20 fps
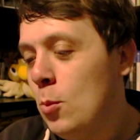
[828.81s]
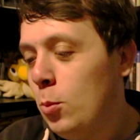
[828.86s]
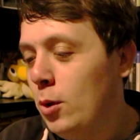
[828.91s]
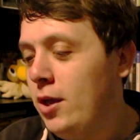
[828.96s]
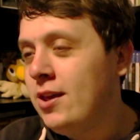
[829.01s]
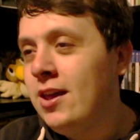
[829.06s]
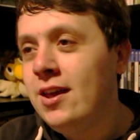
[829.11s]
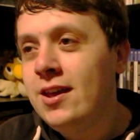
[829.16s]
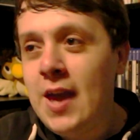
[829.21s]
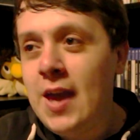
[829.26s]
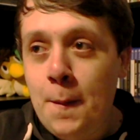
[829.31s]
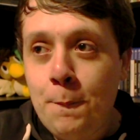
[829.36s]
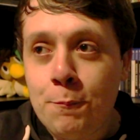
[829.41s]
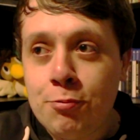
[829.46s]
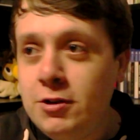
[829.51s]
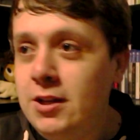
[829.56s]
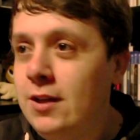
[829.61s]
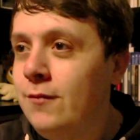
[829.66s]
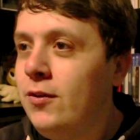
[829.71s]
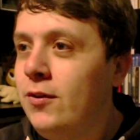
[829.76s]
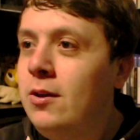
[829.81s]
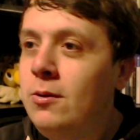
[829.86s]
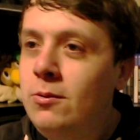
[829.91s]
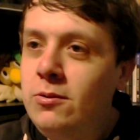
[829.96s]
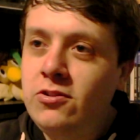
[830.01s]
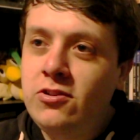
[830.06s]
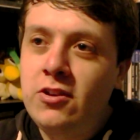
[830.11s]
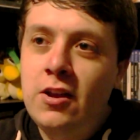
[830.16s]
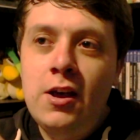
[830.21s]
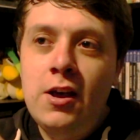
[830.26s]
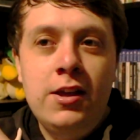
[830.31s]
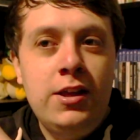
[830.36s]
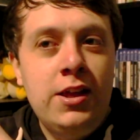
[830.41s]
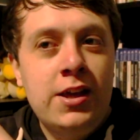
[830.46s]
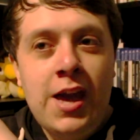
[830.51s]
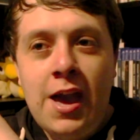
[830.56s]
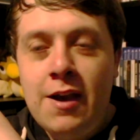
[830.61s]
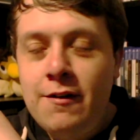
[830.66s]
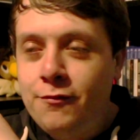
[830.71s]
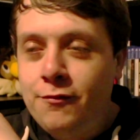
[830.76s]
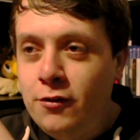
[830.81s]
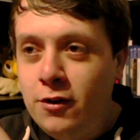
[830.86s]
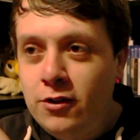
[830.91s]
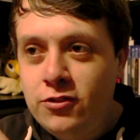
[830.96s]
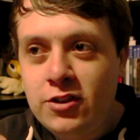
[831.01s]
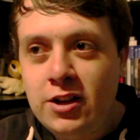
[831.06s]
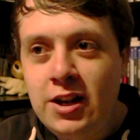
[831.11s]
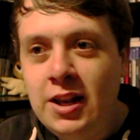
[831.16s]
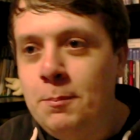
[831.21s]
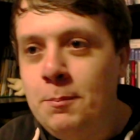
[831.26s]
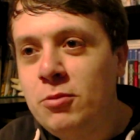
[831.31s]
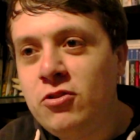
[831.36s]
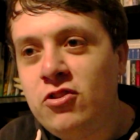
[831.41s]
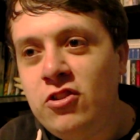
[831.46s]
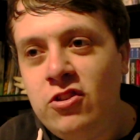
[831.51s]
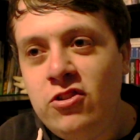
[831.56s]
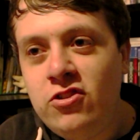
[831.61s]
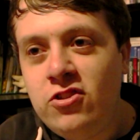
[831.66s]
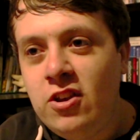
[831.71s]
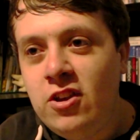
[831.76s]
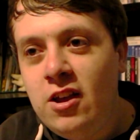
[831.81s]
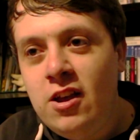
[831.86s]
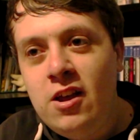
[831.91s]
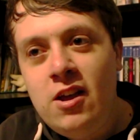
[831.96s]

where you can get previews, you get first glimpses,